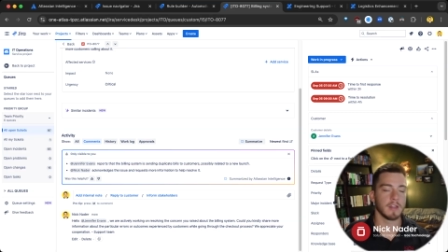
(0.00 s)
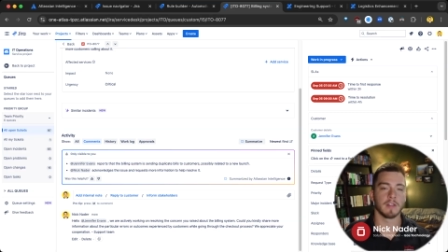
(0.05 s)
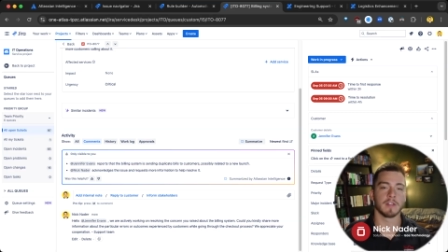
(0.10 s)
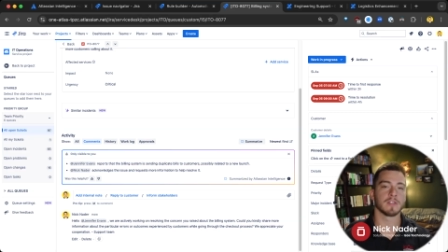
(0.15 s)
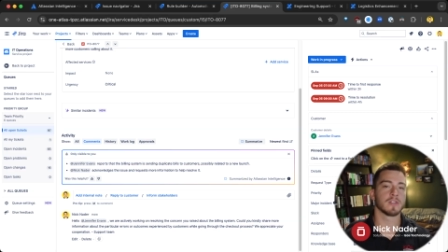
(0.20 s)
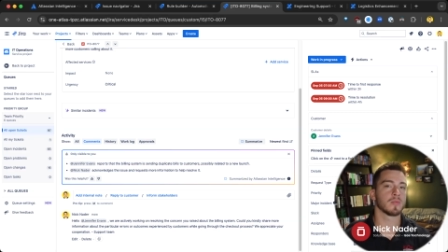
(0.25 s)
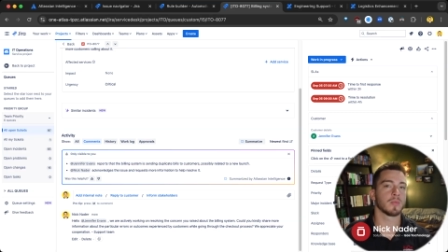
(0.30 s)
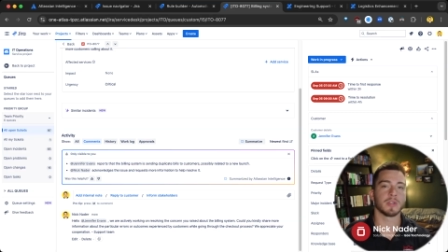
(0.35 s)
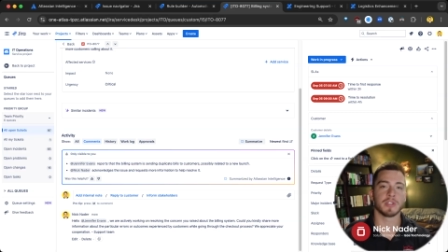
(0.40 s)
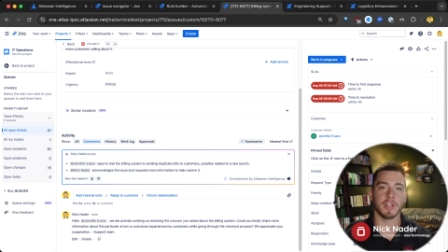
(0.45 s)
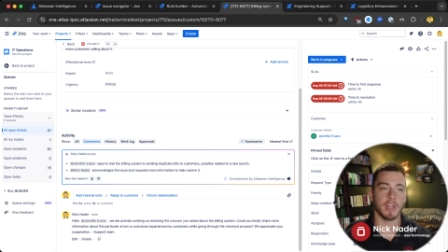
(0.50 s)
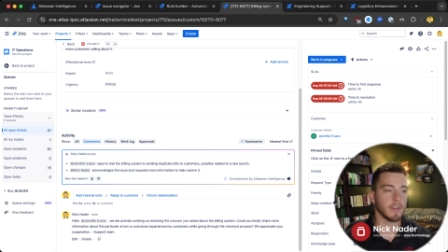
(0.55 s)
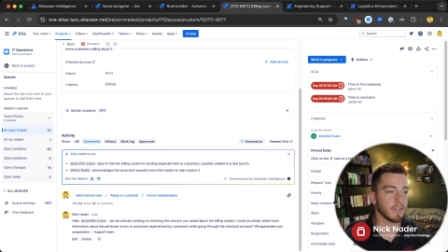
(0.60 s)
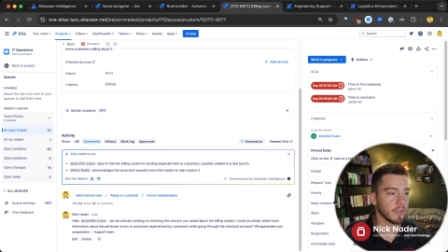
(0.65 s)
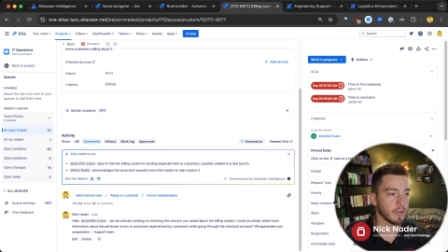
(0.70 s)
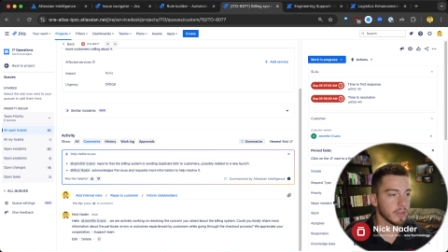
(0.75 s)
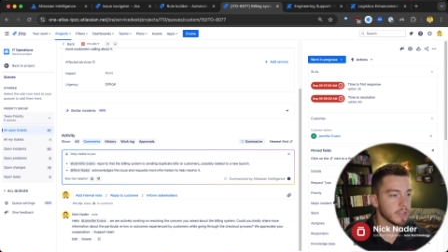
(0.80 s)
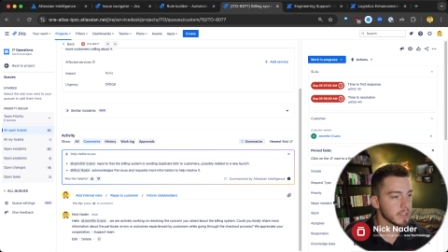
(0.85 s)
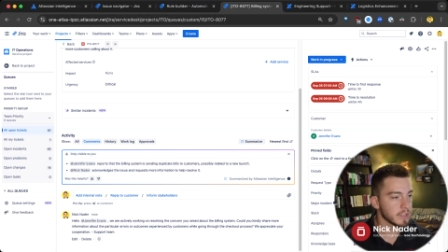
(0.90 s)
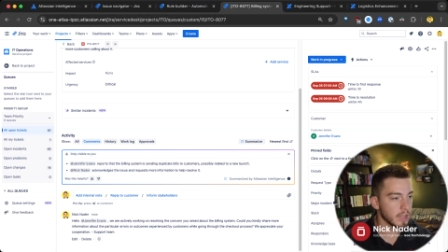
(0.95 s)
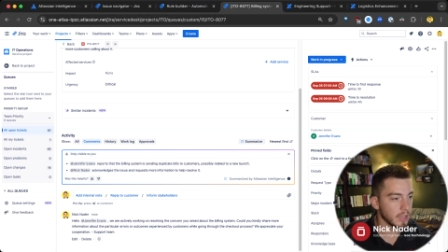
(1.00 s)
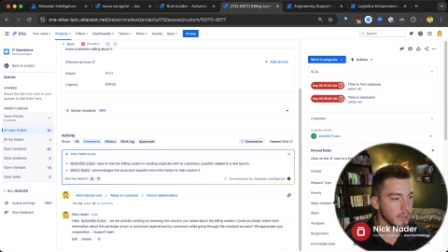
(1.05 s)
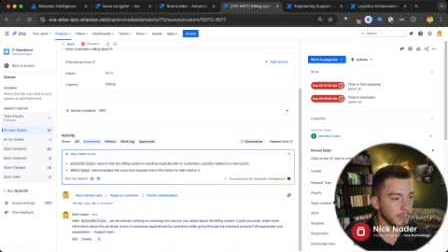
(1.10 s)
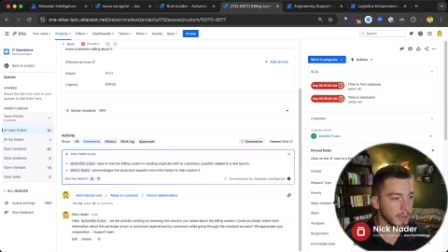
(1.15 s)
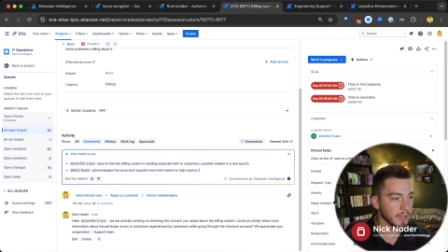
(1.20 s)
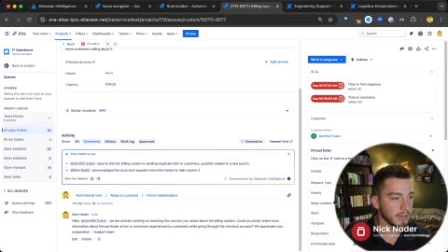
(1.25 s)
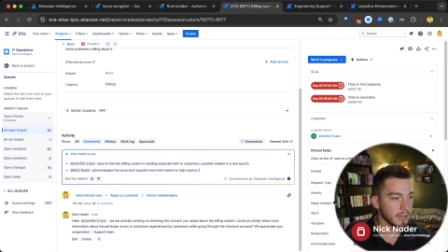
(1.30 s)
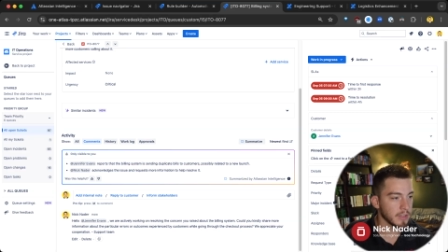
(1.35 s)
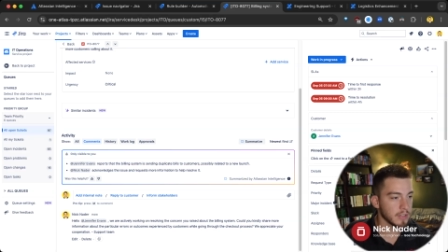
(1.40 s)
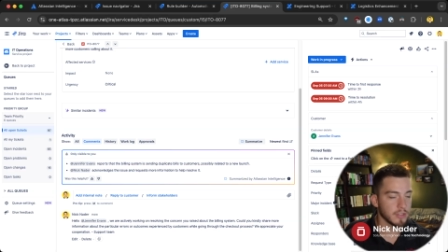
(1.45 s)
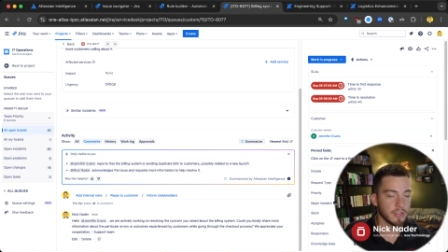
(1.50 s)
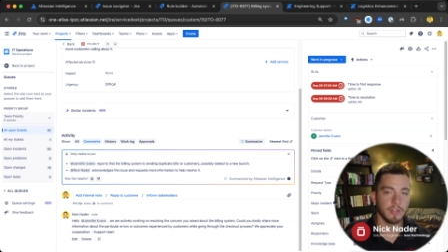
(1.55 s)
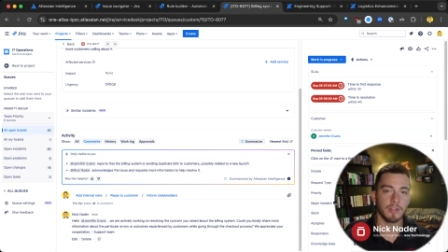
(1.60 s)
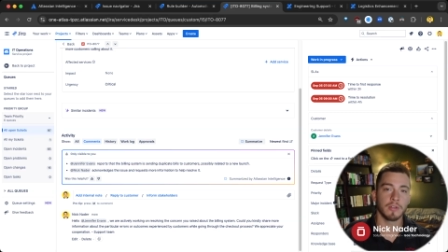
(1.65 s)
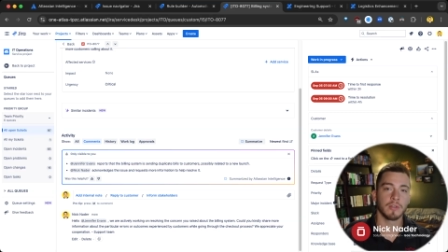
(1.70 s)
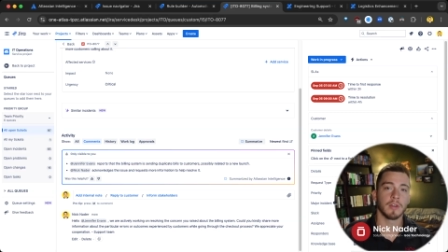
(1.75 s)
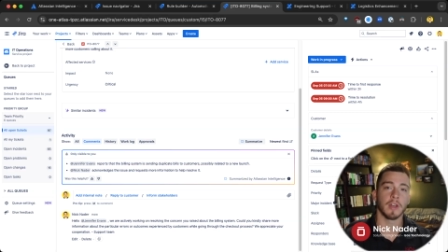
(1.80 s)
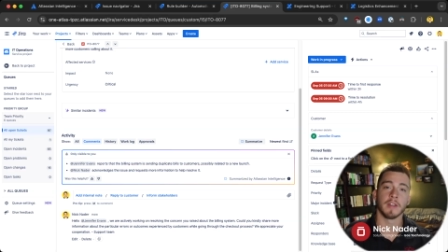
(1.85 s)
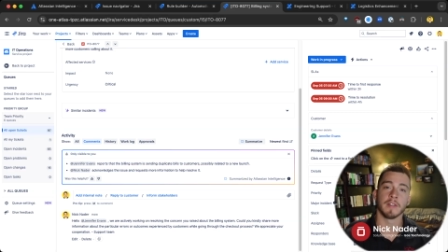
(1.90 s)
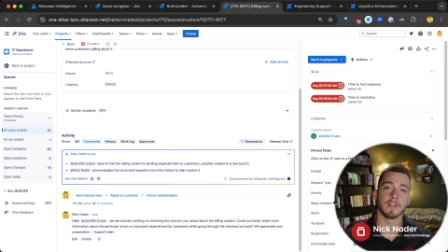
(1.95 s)
this is what Jennifer has said about the
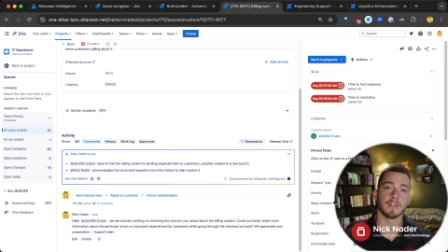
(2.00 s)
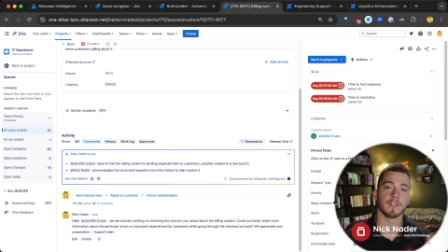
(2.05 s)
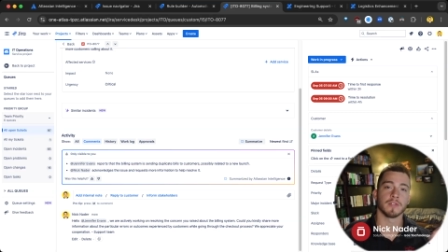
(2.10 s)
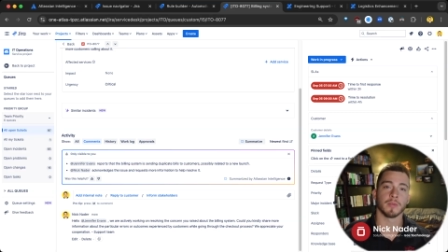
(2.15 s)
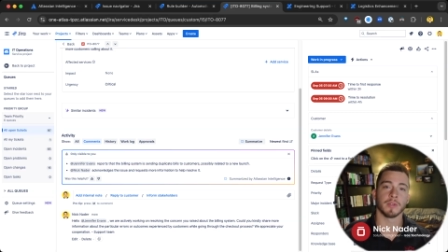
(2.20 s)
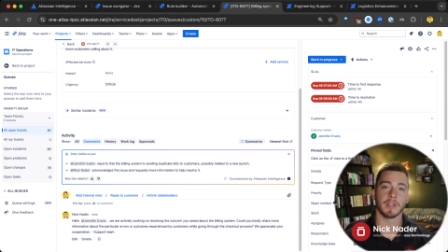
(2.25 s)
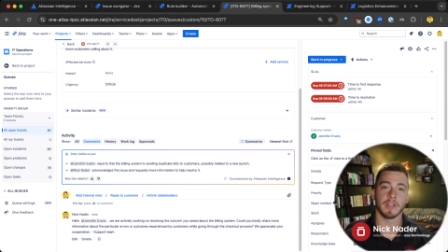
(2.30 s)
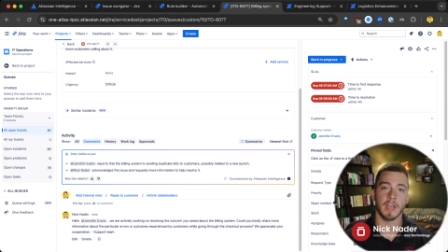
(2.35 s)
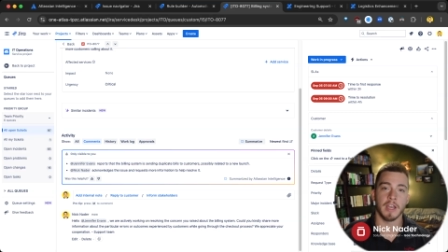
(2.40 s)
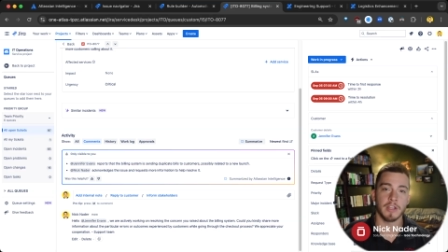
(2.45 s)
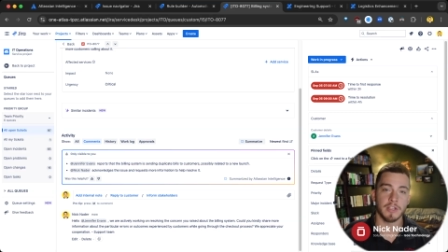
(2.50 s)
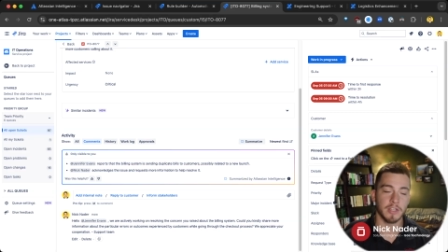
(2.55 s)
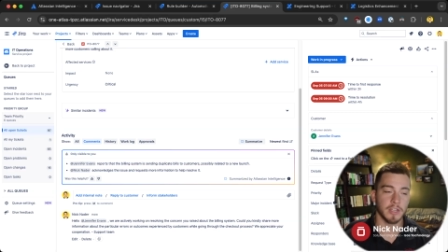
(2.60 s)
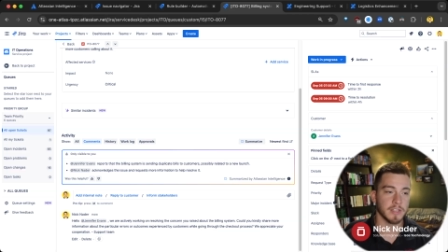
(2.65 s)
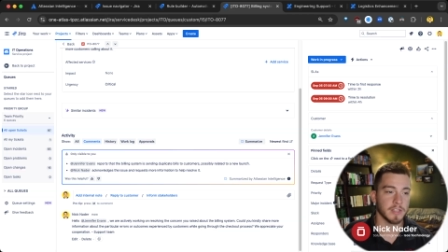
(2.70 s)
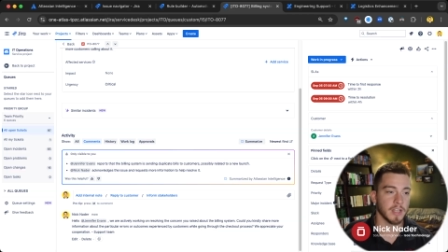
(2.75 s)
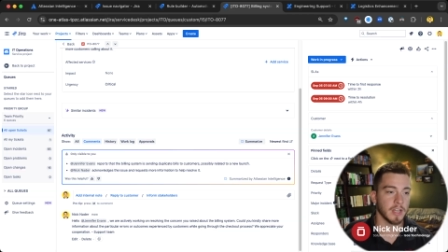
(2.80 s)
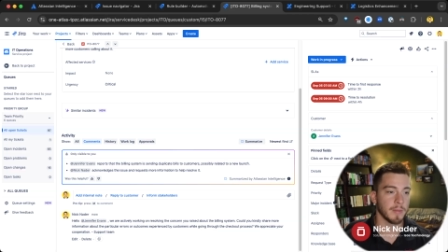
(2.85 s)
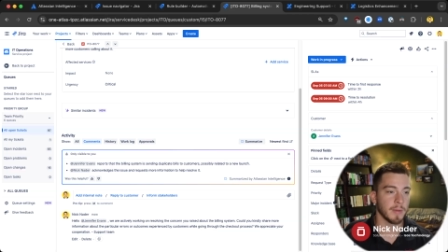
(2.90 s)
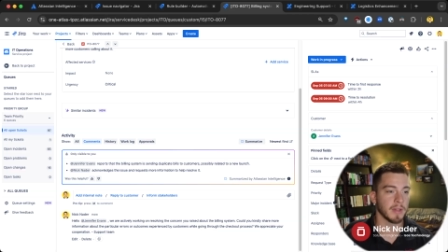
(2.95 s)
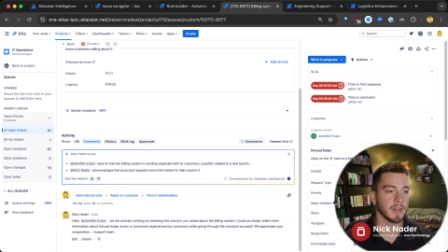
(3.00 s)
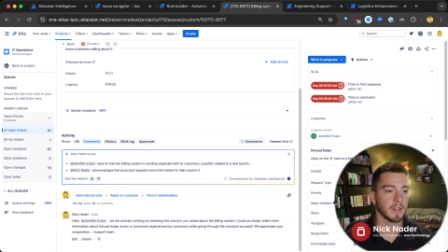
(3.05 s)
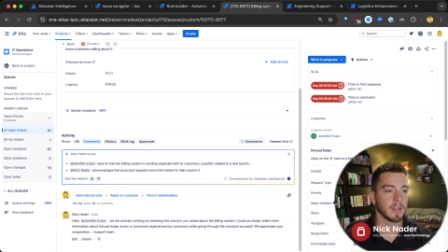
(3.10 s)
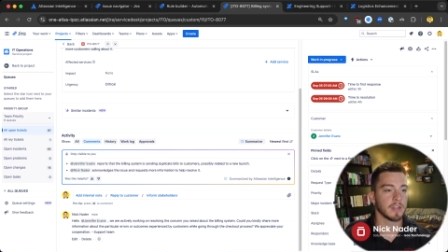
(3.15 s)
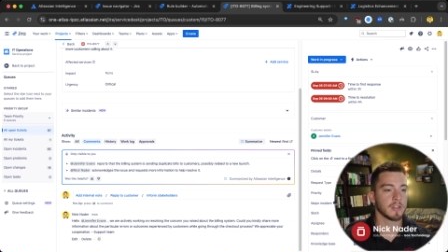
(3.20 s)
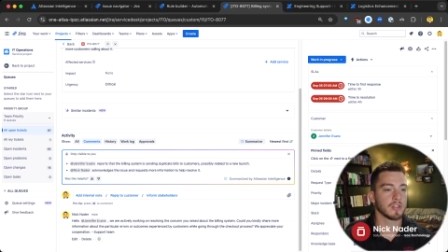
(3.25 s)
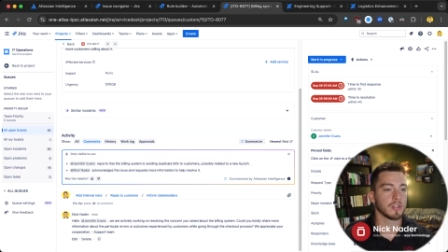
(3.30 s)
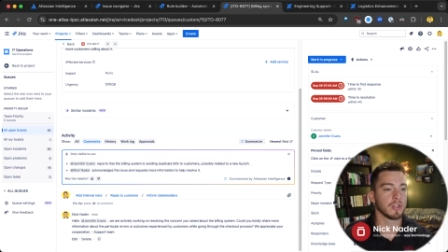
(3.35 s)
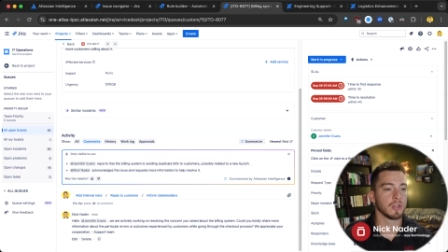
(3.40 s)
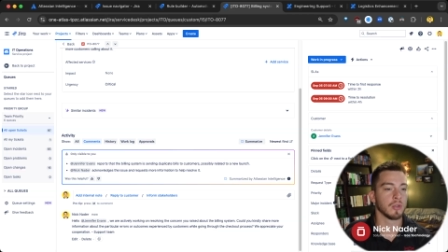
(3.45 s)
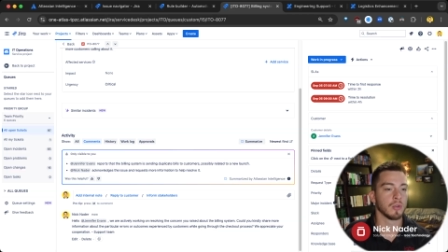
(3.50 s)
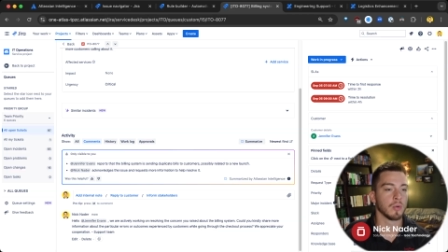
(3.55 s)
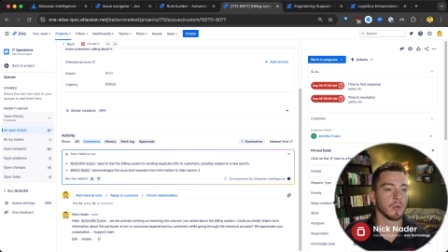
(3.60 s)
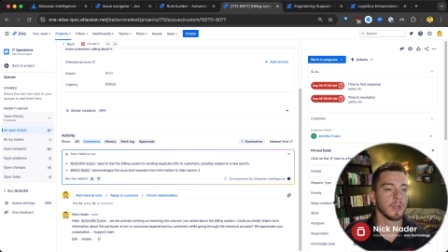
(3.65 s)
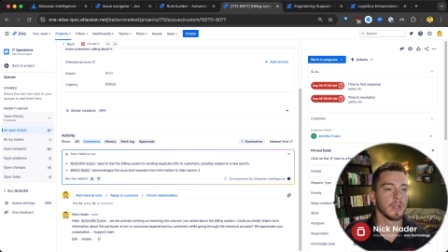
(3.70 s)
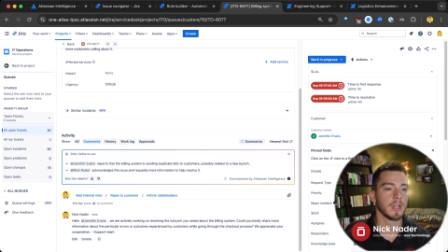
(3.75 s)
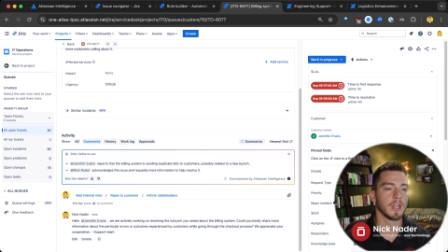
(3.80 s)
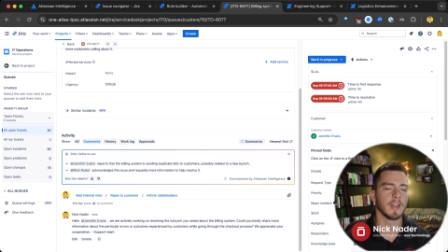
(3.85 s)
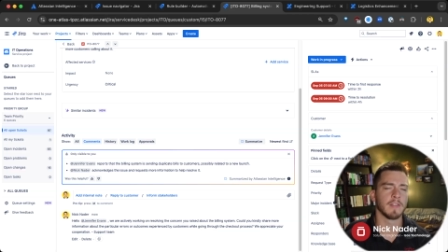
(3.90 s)
issue and this is what the agent has said about the issue.